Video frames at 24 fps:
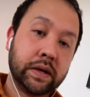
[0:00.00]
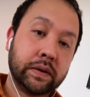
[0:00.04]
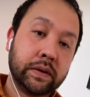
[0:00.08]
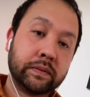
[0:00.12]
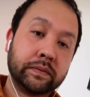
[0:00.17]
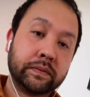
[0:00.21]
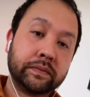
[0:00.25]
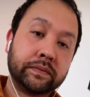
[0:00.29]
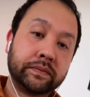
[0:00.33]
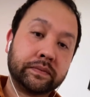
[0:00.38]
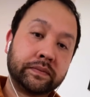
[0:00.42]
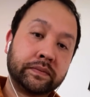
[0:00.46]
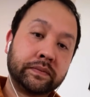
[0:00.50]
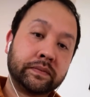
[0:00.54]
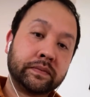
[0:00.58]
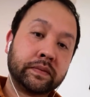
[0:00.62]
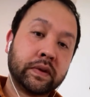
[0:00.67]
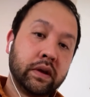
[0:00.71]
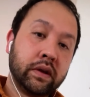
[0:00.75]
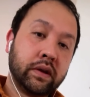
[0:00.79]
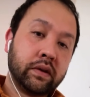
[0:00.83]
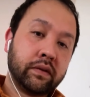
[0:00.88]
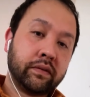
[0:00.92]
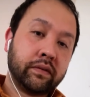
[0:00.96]
Yeah.
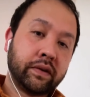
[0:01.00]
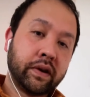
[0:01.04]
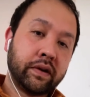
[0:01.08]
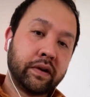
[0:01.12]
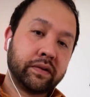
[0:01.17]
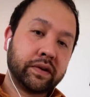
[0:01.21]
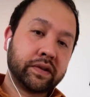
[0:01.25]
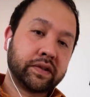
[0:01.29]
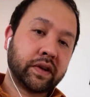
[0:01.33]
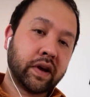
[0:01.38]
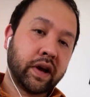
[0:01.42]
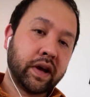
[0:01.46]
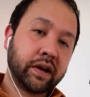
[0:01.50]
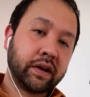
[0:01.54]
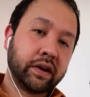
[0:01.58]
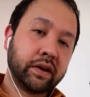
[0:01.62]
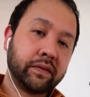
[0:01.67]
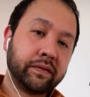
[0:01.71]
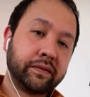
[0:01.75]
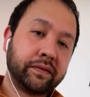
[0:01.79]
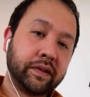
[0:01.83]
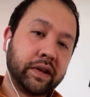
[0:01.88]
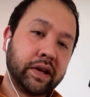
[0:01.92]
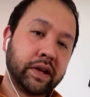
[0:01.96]
Favorite
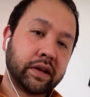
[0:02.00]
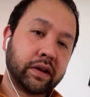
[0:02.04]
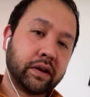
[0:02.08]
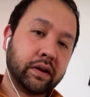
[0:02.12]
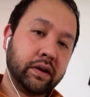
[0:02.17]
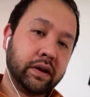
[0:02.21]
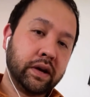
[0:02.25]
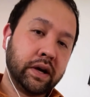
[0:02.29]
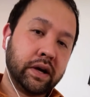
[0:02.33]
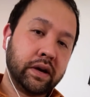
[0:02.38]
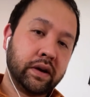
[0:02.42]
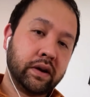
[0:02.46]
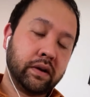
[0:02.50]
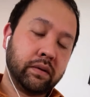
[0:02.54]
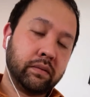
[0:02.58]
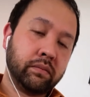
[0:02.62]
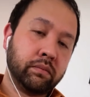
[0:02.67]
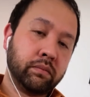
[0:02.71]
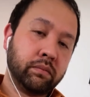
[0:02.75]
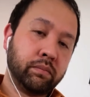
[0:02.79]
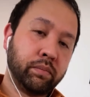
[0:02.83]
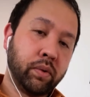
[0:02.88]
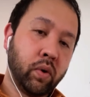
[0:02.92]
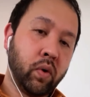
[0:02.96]
Taika flick?
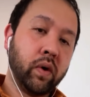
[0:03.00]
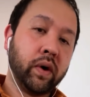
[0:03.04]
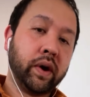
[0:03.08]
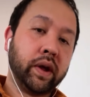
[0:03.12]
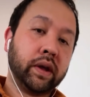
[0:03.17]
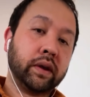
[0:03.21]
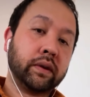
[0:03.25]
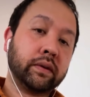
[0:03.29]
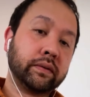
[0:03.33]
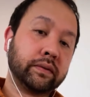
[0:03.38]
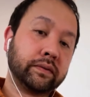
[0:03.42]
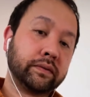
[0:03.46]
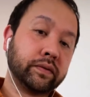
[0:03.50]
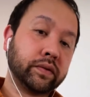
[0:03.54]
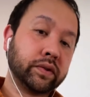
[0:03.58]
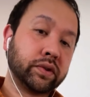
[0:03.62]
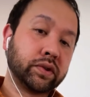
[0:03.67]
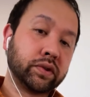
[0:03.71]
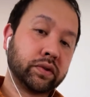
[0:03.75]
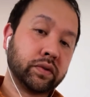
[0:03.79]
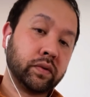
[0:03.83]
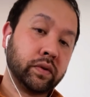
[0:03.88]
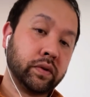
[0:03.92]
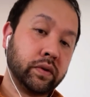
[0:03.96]
Boy,
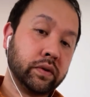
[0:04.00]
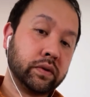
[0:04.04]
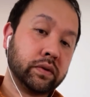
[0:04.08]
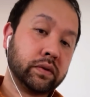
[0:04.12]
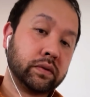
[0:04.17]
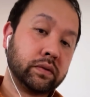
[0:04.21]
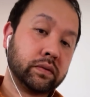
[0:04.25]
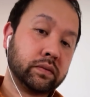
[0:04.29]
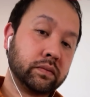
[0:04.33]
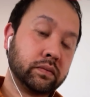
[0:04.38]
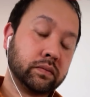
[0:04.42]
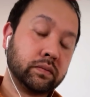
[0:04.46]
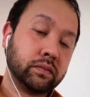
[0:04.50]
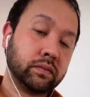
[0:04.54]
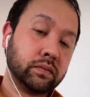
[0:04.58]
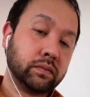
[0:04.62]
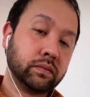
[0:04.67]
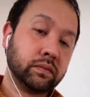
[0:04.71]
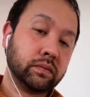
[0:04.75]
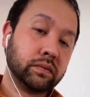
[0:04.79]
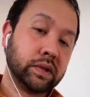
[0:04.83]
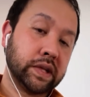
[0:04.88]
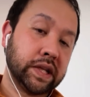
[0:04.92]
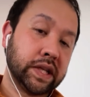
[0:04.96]
for sure.
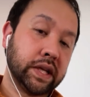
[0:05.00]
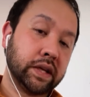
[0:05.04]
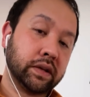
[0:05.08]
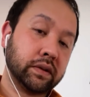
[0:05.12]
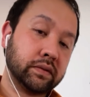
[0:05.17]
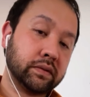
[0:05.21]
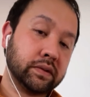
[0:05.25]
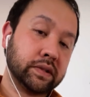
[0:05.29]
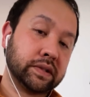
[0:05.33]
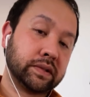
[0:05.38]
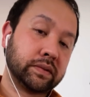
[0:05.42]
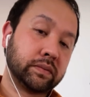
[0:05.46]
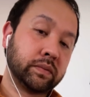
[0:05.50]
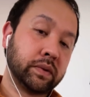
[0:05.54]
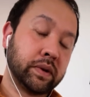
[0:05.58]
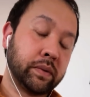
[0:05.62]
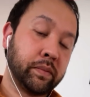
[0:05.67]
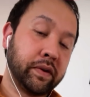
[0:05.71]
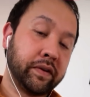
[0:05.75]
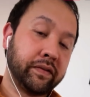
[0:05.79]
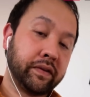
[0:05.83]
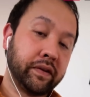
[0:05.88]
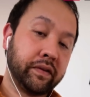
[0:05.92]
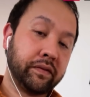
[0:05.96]
I think this
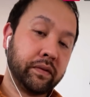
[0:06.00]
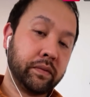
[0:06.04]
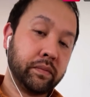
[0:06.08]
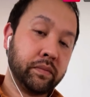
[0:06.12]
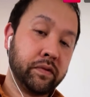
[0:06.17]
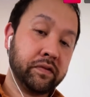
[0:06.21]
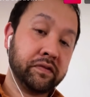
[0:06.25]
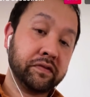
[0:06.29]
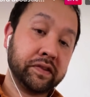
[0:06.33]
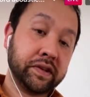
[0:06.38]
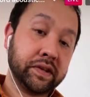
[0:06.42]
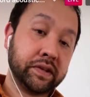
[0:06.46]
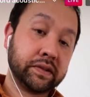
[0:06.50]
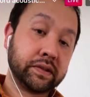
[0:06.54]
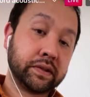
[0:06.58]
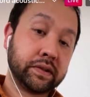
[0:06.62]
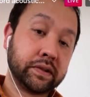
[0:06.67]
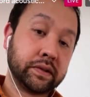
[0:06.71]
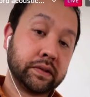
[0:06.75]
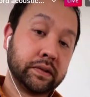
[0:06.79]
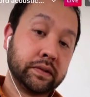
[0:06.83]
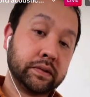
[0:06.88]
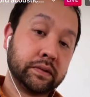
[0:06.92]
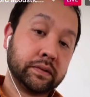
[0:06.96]
is one of my favorite
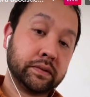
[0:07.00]
movies,